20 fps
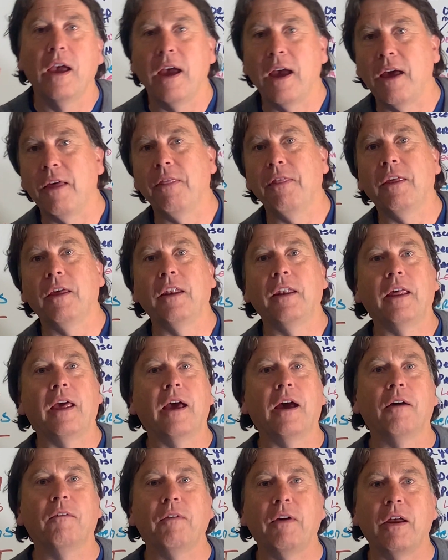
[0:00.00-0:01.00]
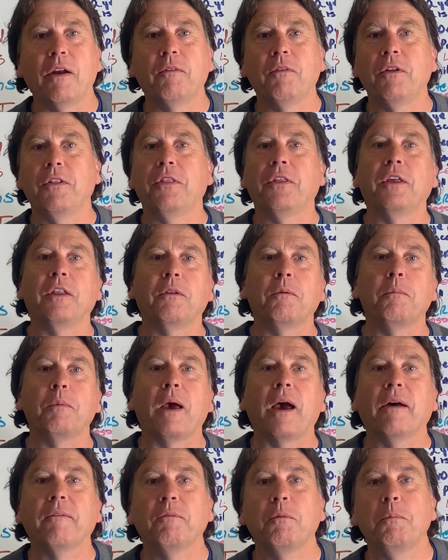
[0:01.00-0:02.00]
and then have everything to
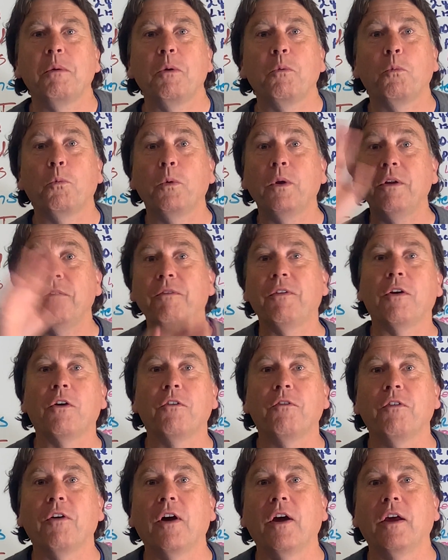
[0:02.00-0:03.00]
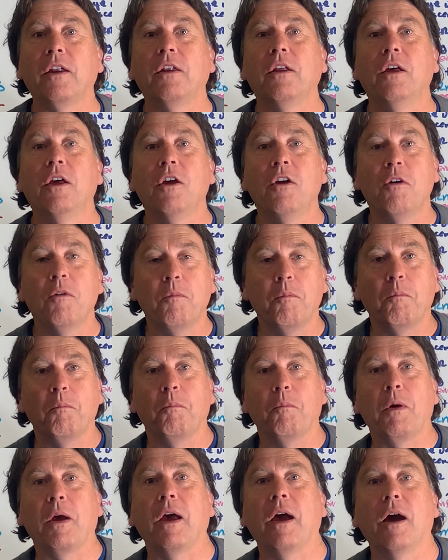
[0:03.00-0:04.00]
have to be re-verified
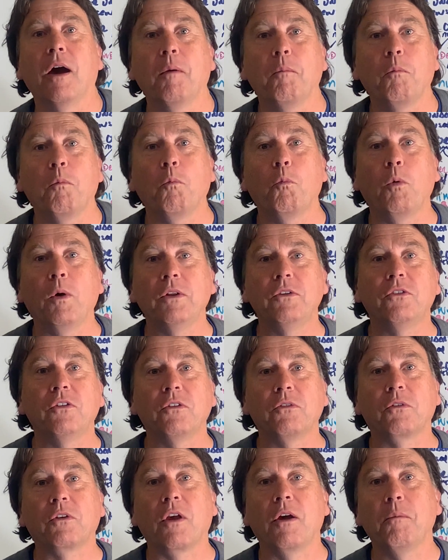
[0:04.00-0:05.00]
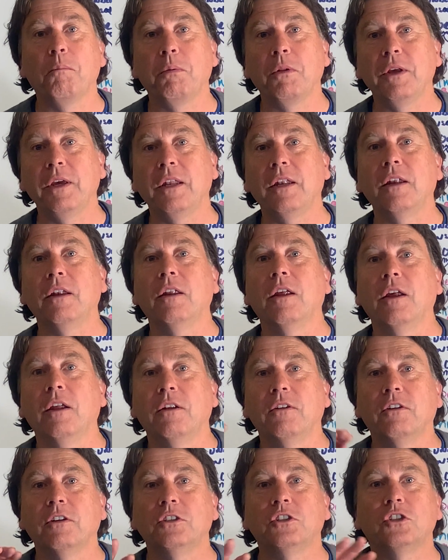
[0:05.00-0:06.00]
once it's completed
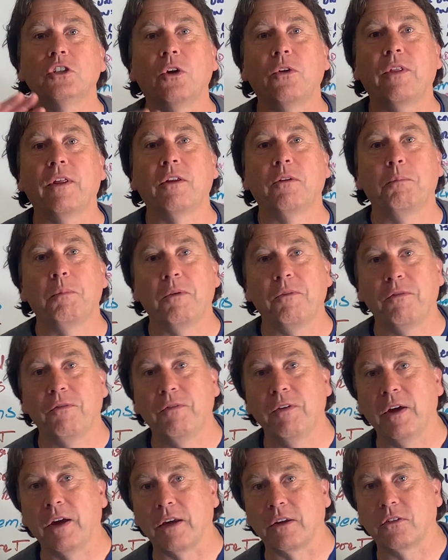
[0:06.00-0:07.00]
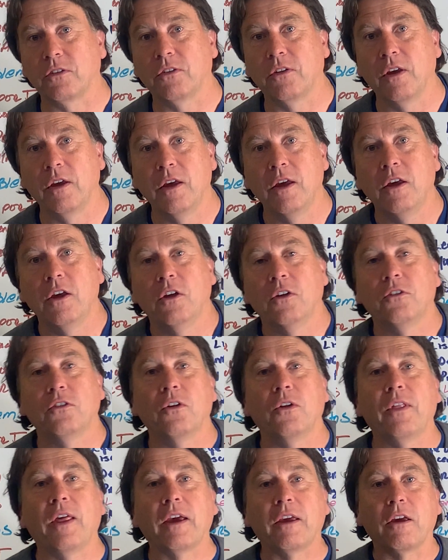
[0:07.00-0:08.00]
to show that it's been fixed.
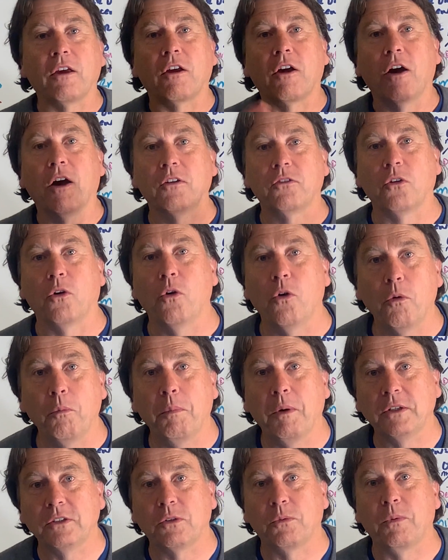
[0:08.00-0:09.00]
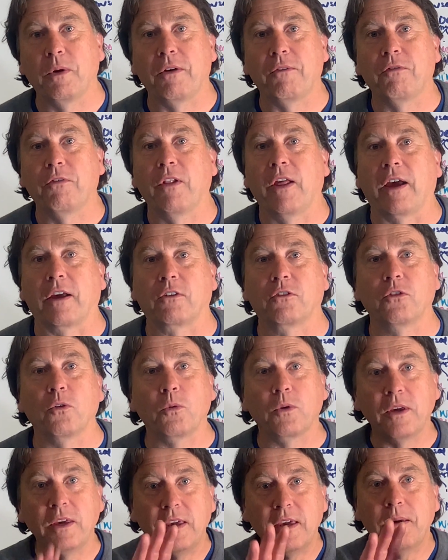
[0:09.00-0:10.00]
So that can cause a whole bunch of red flags.
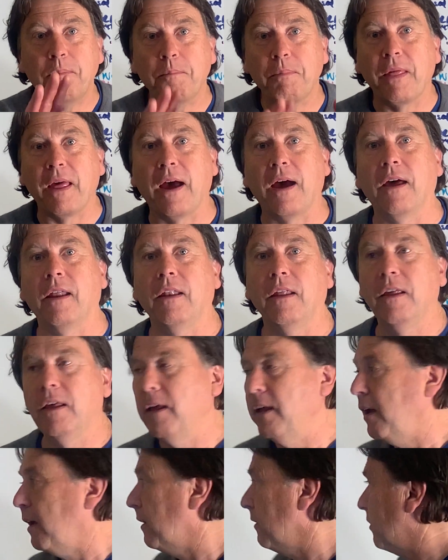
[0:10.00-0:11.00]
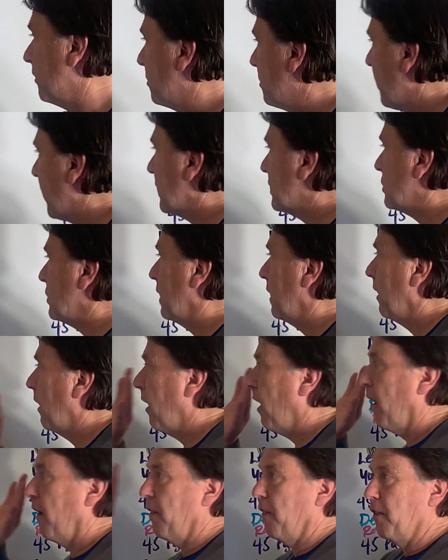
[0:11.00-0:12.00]
So keep that inspection
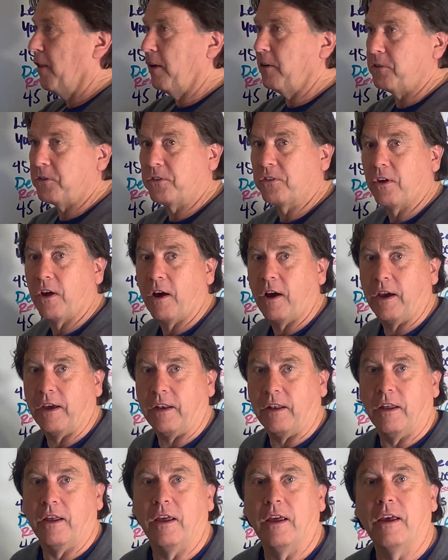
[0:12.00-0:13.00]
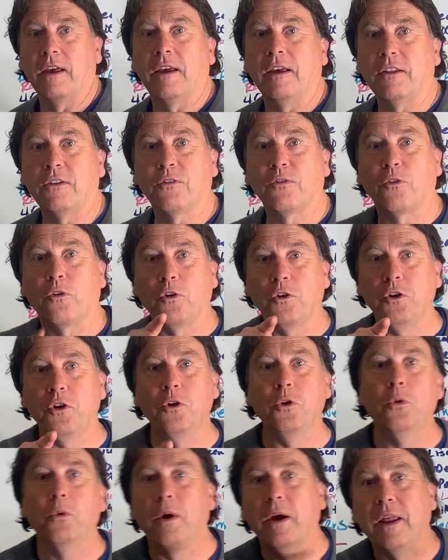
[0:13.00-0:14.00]
on this side. It's for
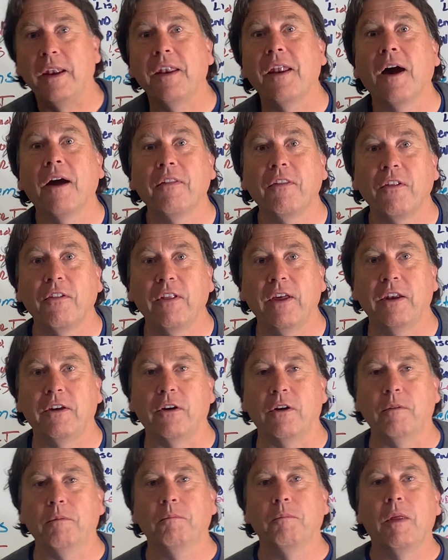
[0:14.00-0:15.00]
you and not the lender.